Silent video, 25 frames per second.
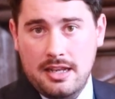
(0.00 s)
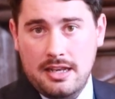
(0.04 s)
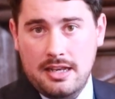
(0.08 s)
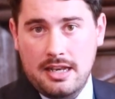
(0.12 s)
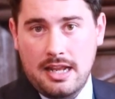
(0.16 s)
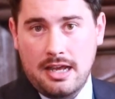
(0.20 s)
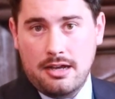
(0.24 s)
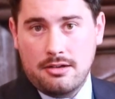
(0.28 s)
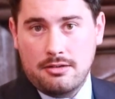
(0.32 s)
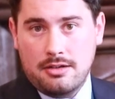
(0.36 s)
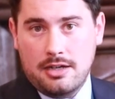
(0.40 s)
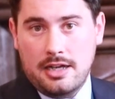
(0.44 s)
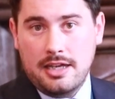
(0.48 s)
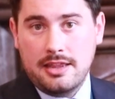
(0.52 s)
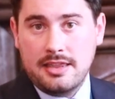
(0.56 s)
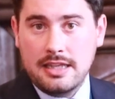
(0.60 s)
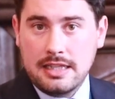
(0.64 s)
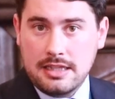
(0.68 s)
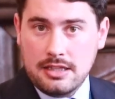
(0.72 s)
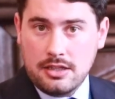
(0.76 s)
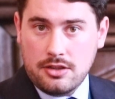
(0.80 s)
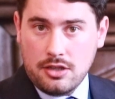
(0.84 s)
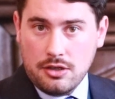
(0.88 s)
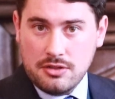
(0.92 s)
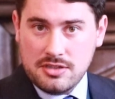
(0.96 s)
Now, I
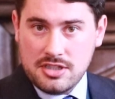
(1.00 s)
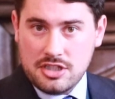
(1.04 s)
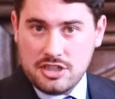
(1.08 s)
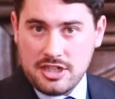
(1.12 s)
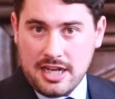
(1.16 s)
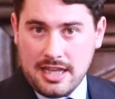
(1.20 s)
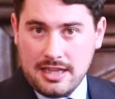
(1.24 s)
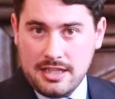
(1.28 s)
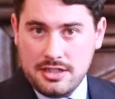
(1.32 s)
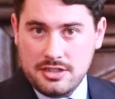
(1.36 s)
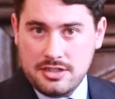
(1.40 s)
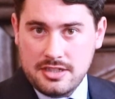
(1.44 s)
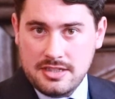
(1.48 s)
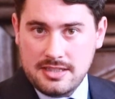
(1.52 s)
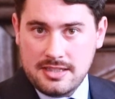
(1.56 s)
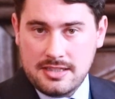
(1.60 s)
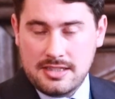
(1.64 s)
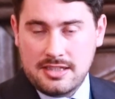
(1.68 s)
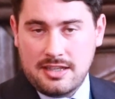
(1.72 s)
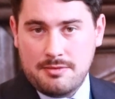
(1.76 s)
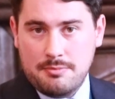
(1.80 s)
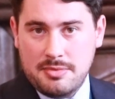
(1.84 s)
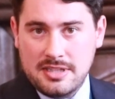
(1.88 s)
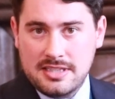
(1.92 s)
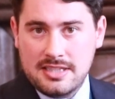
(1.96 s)
think that those are challenges,
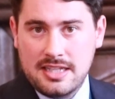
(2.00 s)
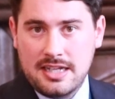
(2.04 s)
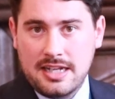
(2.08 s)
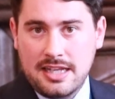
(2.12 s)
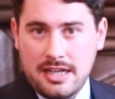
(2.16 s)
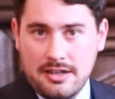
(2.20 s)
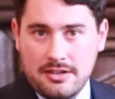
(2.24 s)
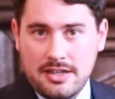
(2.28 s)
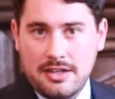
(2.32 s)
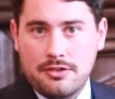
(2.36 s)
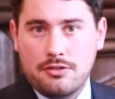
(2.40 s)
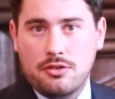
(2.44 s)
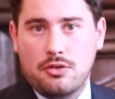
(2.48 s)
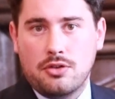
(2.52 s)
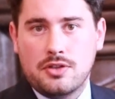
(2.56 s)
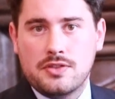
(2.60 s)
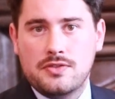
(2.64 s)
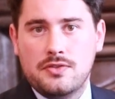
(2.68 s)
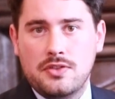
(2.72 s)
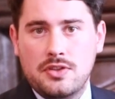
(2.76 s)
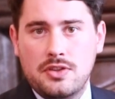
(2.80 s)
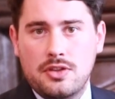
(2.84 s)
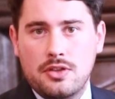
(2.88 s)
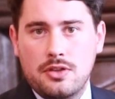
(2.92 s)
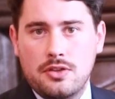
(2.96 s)
as I've been setting out here in
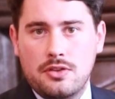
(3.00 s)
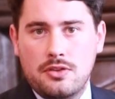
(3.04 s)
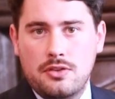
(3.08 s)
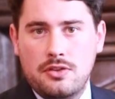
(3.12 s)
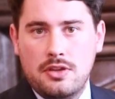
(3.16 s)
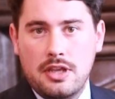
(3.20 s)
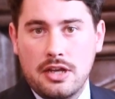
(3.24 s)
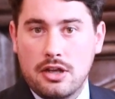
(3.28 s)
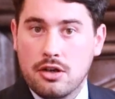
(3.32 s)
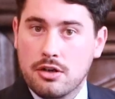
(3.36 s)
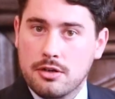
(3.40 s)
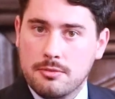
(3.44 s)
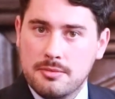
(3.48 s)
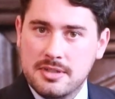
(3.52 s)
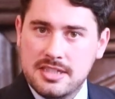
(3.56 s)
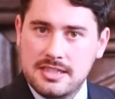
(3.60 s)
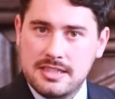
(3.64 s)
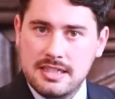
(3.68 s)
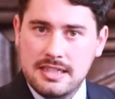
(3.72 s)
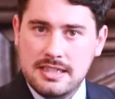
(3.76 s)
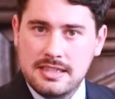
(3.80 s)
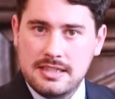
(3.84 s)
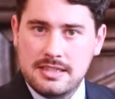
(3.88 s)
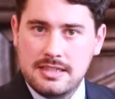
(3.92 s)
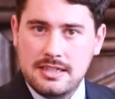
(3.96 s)
Oxford, that The
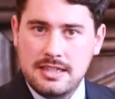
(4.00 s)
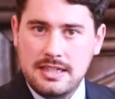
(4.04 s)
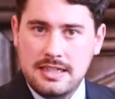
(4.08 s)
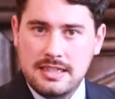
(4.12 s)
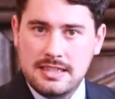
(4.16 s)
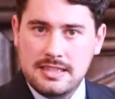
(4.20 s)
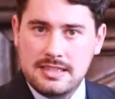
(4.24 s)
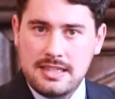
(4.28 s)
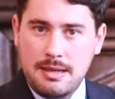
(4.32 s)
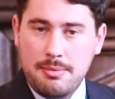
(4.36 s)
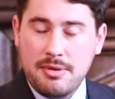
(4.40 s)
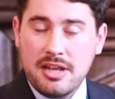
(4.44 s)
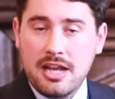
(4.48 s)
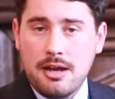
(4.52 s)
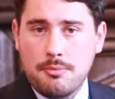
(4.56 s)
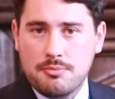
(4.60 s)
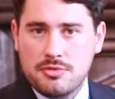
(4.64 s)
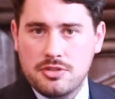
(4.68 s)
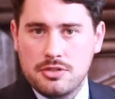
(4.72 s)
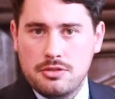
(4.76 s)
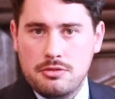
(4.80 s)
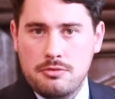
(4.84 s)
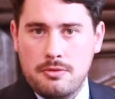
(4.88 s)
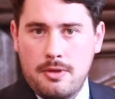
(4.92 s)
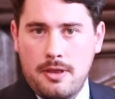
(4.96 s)
Economist is stepping
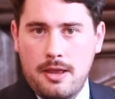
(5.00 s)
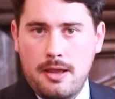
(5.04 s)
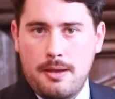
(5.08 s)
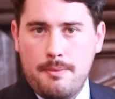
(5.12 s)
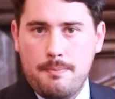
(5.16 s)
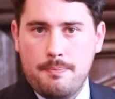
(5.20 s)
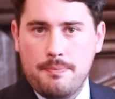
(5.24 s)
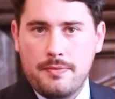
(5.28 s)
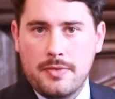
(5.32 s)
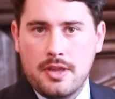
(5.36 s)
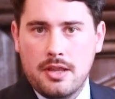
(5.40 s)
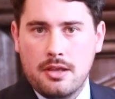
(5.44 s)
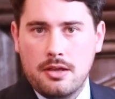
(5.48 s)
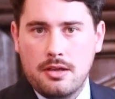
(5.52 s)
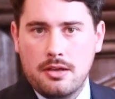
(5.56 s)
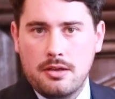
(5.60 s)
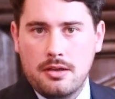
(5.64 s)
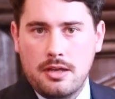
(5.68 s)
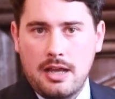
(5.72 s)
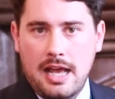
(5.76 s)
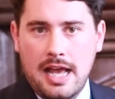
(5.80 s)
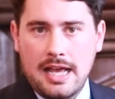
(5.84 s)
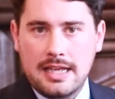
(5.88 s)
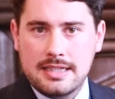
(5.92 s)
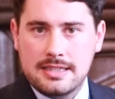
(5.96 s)
up to
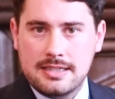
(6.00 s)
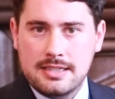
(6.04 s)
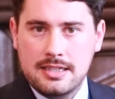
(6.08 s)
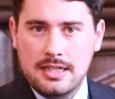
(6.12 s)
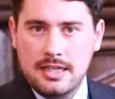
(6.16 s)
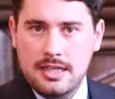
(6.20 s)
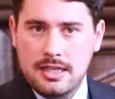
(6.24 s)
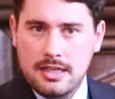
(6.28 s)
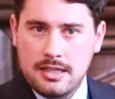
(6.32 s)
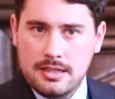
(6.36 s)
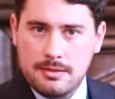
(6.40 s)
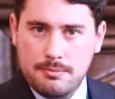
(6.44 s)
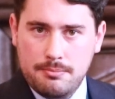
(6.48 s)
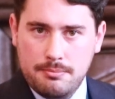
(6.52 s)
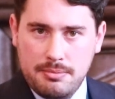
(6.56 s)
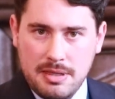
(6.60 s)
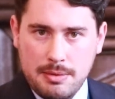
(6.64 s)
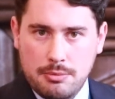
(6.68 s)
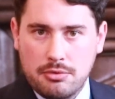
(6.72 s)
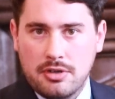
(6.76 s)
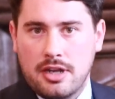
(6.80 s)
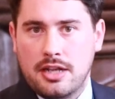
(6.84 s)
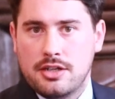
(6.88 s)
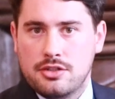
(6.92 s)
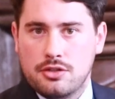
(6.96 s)
as
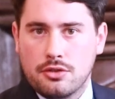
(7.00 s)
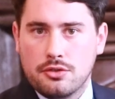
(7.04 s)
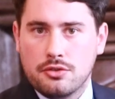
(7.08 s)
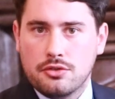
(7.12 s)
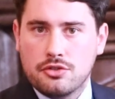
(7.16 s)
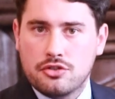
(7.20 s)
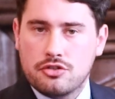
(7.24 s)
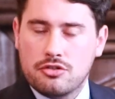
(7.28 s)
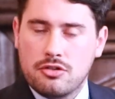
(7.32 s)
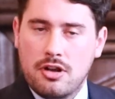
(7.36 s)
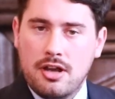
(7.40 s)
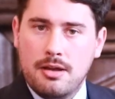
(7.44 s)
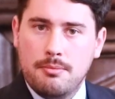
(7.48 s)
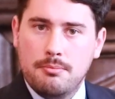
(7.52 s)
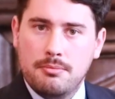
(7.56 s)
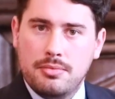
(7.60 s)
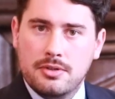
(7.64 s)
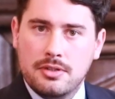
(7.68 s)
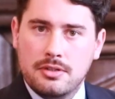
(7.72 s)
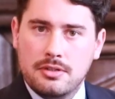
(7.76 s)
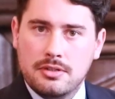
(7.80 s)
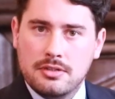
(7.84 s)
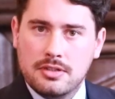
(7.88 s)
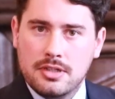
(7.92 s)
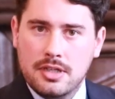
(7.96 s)
people like Donald Trump
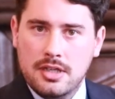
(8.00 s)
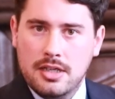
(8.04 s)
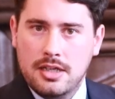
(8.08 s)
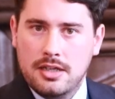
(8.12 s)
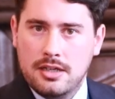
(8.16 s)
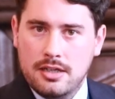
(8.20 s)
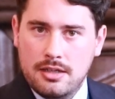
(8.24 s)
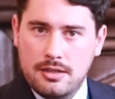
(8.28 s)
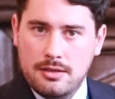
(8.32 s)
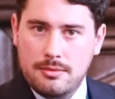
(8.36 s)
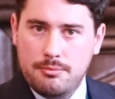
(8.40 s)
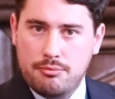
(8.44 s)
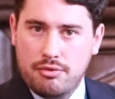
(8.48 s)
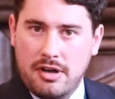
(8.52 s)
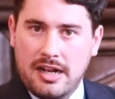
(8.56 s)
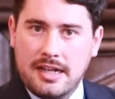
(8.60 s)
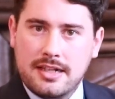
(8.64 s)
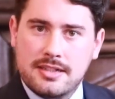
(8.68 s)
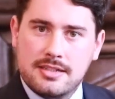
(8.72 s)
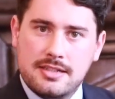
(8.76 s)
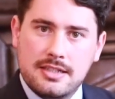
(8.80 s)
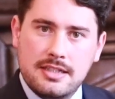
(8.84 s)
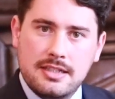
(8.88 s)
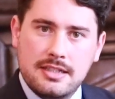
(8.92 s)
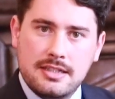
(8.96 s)
and
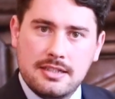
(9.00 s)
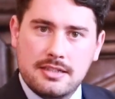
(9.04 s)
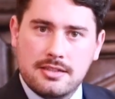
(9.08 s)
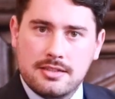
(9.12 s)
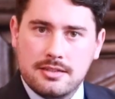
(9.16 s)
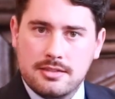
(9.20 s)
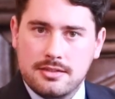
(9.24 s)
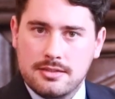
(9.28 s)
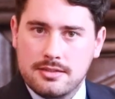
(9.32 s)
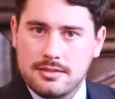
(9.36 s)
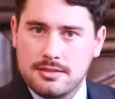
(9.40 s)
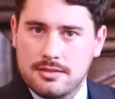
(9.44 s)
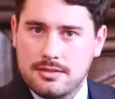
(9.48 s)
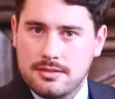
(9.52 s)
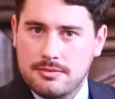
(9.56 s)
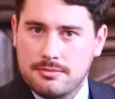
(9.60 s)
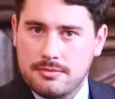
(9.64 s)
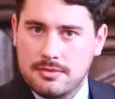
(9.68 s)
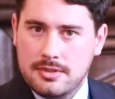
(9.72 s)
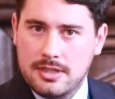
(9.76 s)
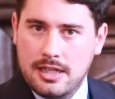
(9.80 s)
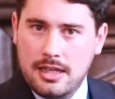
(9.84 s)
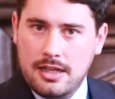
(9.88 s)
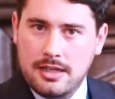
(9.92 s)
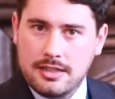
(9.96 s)

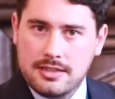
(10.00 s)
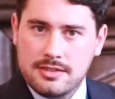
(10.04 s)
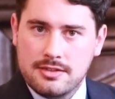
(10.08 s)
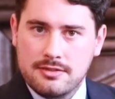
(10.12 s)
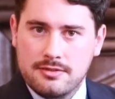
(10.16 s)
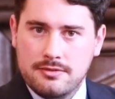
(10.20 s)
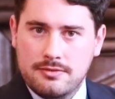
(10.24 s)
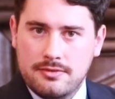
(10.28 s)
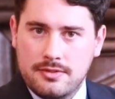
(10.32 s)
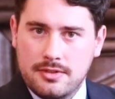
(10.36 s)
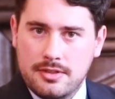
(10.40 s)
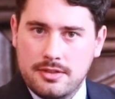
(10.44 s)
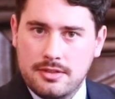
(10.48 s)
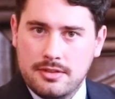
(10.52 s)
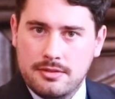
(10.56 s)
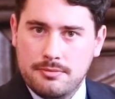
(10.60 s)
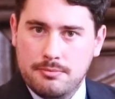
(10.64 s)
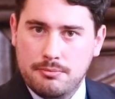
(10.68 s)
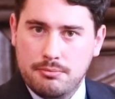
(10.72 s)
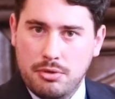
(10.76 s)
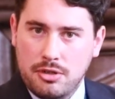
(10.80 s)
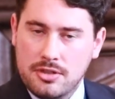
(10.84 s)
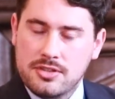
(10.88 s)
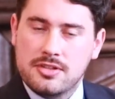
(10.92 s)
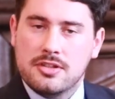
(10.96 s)
Brexit, the likes of
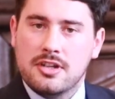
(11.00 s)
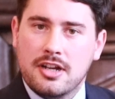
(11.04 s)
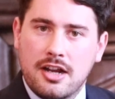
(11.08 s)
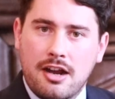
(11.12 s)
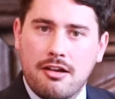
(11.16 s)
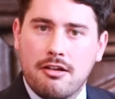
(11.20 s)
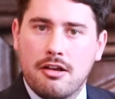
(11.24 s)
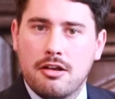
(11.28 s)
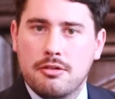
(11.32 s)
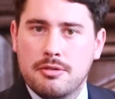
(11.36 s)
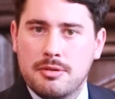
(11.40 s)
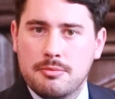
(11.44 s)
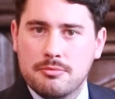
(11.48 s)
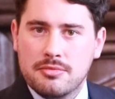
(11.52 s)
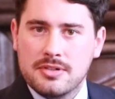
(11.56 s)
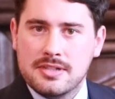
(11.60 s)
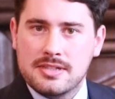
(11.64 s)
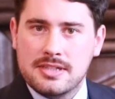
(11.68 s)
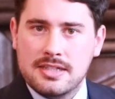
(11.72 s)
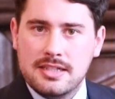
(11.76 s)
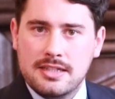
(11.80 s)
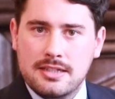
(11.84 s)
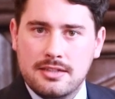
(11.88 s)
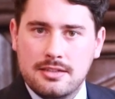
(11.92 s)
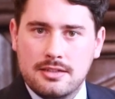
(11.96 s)
Bolsonaro in
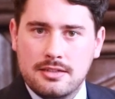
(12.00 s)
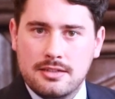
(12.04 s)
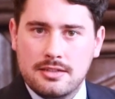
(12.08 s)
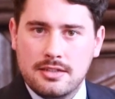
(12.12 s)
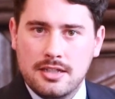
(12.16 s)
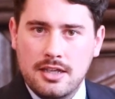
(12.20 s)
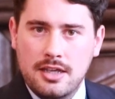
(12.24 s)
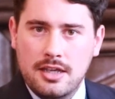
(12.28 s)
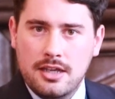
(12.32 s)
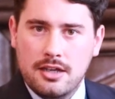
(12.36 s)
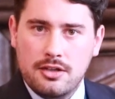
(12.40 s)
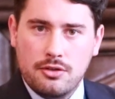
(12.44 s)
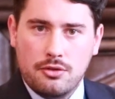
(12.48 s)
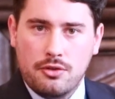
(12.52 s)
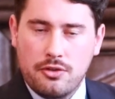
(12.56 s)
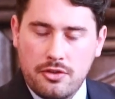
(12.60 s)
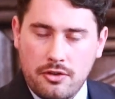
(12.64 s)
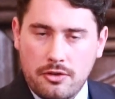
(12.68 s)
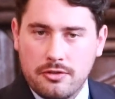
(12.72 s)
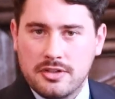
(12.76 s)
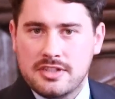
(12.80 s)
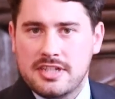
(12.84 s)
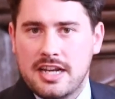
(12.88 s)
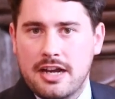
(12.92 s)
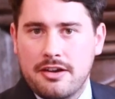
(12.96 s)
Brazil and an
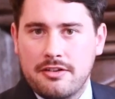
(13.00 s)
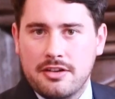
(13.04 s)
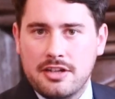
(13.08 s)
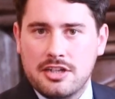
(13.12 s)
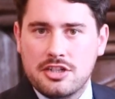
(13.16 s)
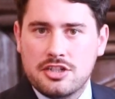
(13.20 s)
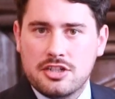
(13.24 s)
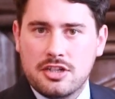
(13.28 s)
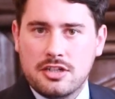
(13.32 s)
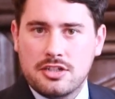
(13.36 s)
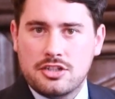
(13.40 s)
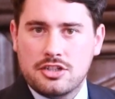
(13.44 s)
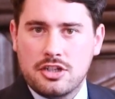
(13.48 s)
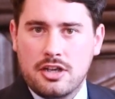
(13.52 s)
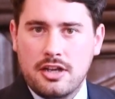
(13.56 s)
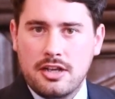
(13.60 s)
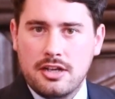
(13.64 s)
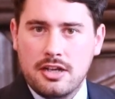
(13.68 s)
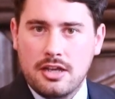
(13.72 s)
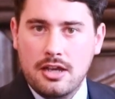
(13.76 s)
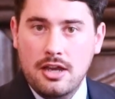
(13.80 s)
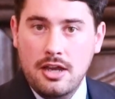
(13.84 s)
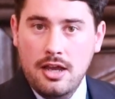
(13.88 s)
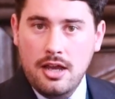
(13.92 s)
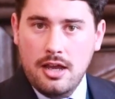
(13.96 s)
authoritarian
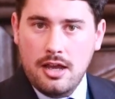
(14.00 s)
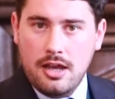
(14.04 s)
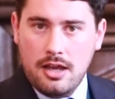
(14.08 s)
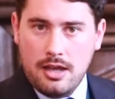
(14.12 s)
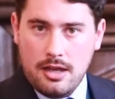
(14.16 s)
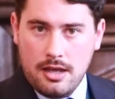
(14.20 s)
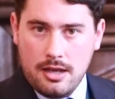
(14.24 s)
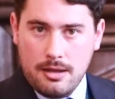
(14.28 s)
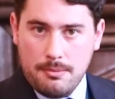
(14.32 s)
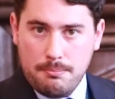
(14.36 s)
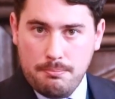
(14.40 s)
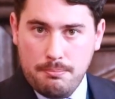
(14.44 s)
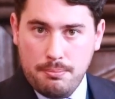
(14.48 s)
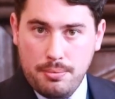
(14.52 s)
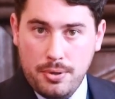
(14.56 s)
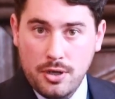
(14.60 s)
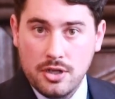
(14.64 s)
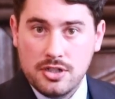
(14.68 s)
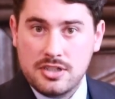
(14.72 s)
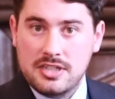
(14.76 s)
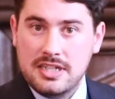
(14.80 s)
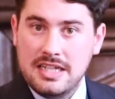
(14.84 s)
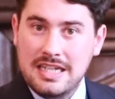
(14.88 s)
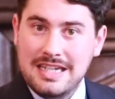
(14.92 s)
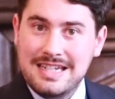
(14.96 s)
China
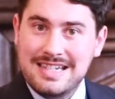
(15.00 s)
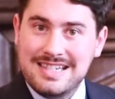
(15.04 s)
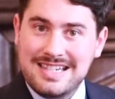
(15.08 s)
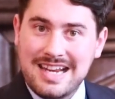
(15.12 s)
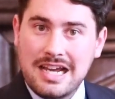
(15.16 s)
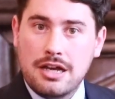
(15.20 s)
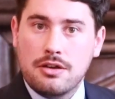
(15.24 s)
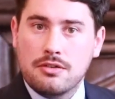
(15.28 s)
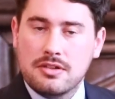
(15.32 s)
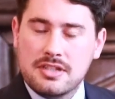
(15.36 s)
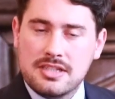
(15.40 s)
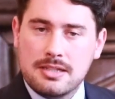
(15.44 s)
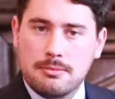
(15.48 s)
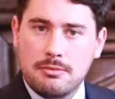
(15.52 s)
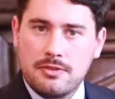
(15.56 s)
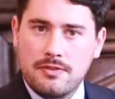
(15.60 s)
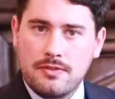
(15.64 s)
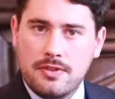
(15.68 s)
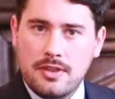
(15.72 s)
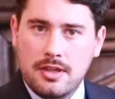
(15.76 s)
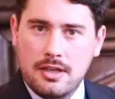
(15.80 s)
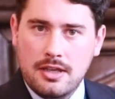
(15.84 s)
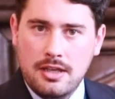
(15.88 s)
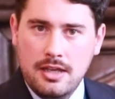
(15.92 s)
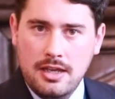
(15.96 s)
put in doubt some
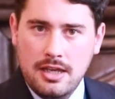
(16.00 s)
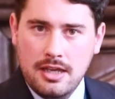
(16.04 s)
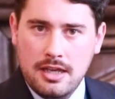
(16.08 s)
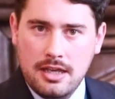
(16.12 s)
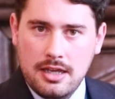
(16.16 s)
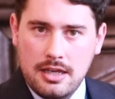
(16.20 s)
of the